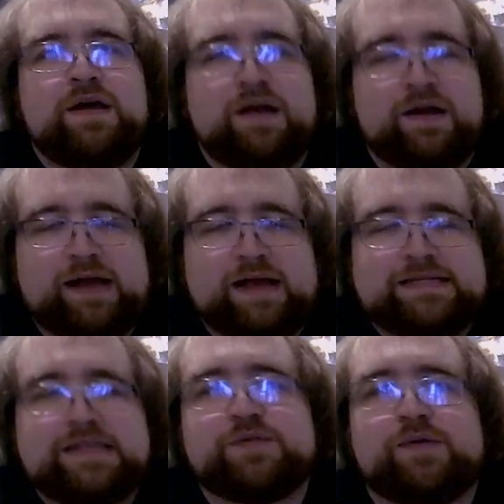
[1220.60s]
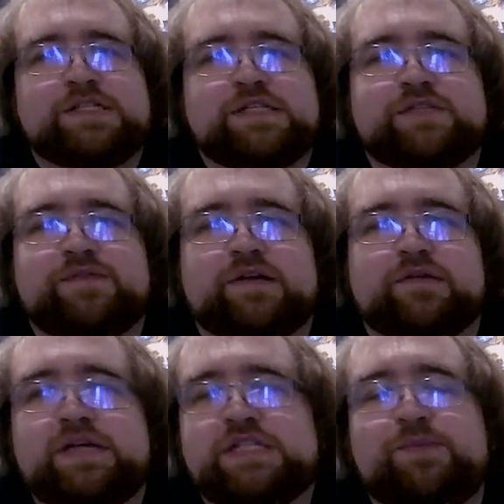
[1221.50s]
Alright guys, thanks for watching this video.
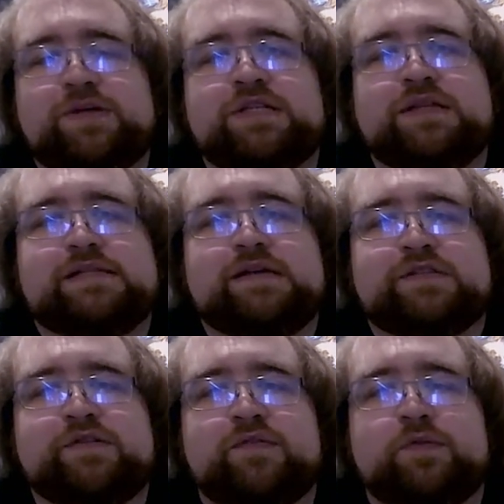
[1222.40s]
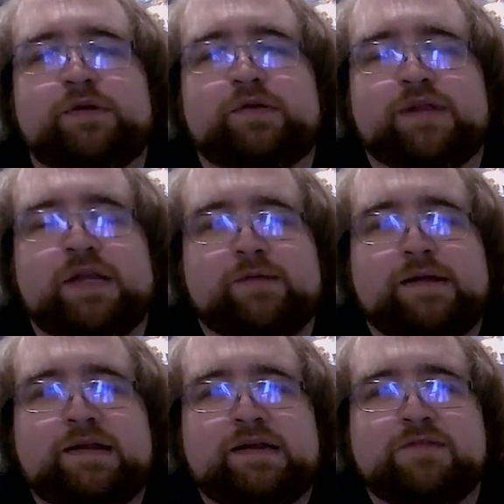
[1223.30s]
There's a bunch of links on screen if you want to go click
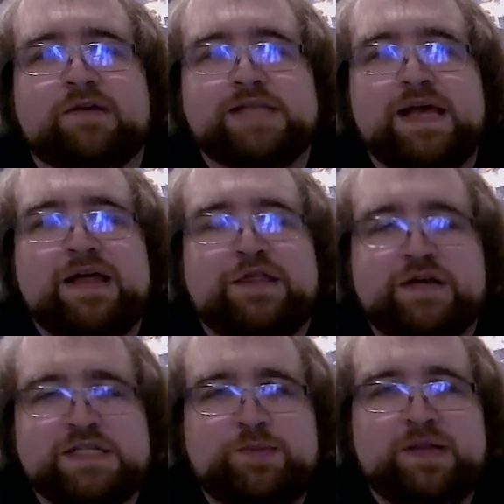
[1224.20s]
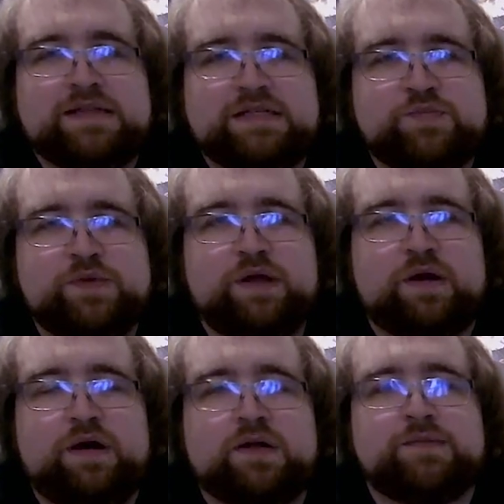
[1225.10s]
around any of those. There's a playlist with
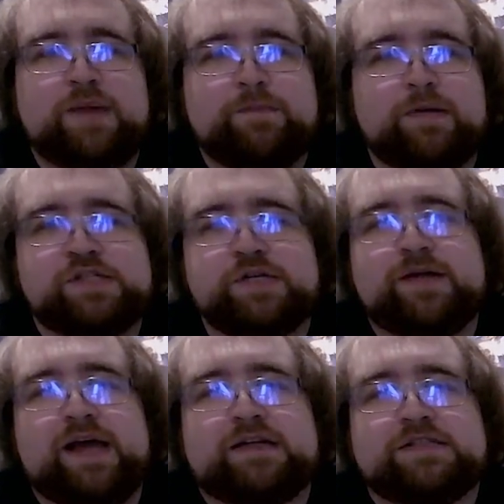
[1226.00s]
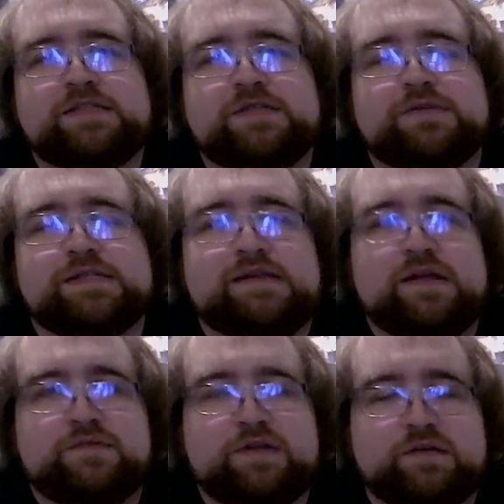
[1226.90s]
all of my Bocchi reactions, as well as
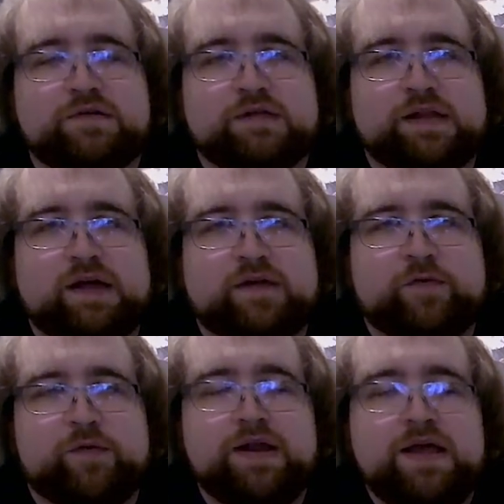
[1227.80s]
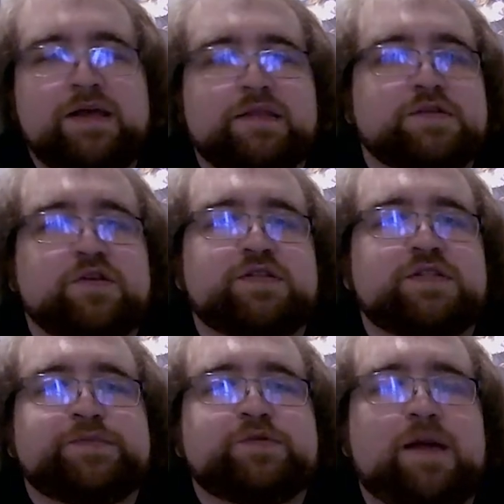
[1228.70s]
another video you can go click on if you want. There's also a
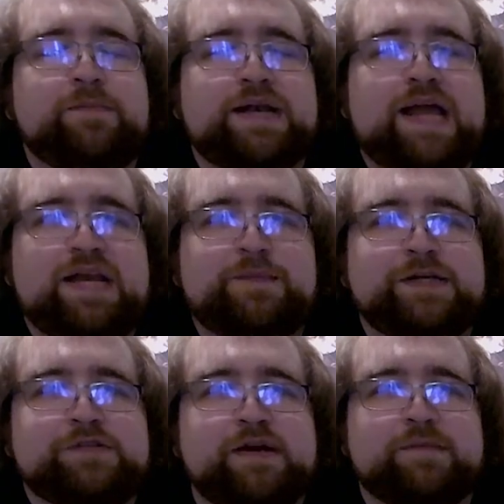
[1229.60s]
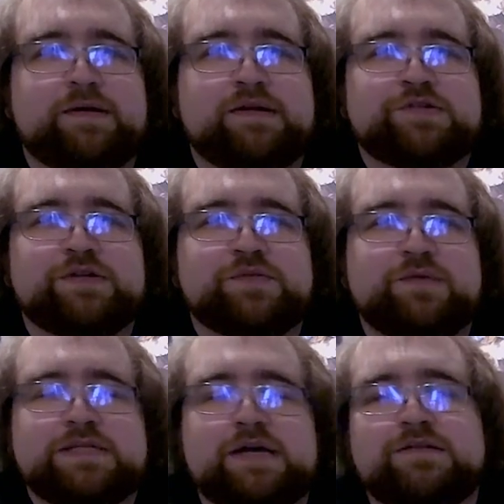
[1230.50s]
subscribe button and a Patreon button on screen, as
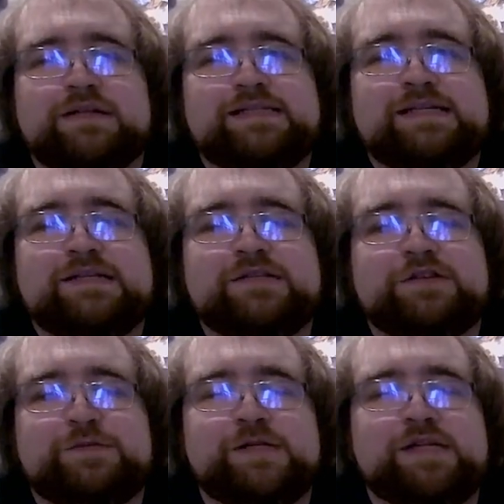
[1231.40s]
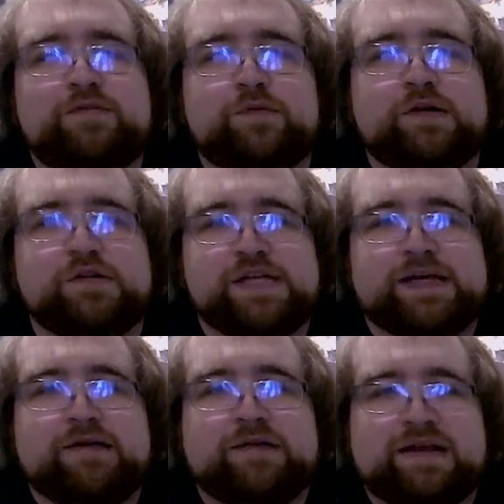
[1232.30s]
well as other links in the description if you want to go check
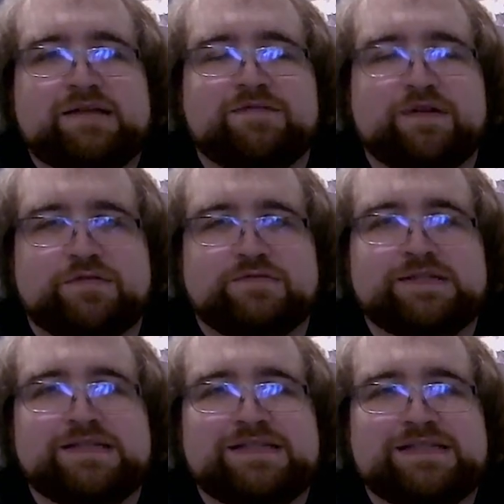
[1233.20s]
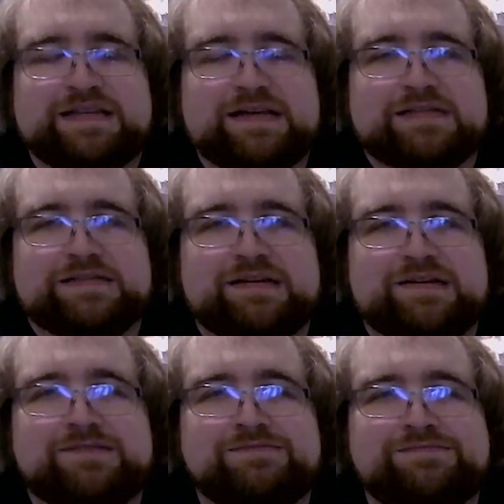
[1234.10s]
out any of those. See you guys later.